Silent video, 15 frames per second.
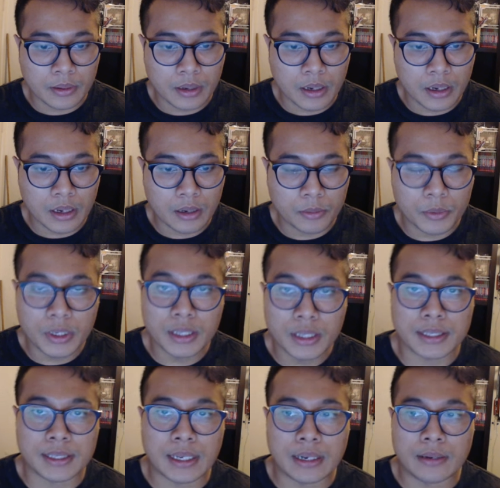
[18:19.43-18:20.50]
real
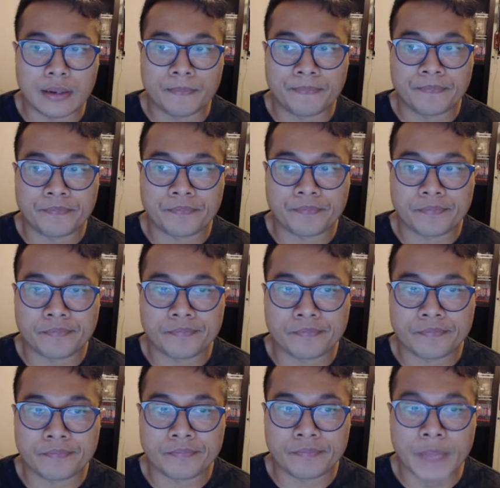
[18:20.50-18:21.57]
estate.
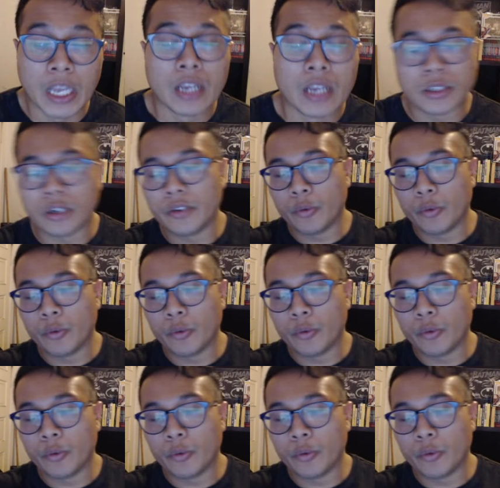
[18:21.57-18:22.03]
So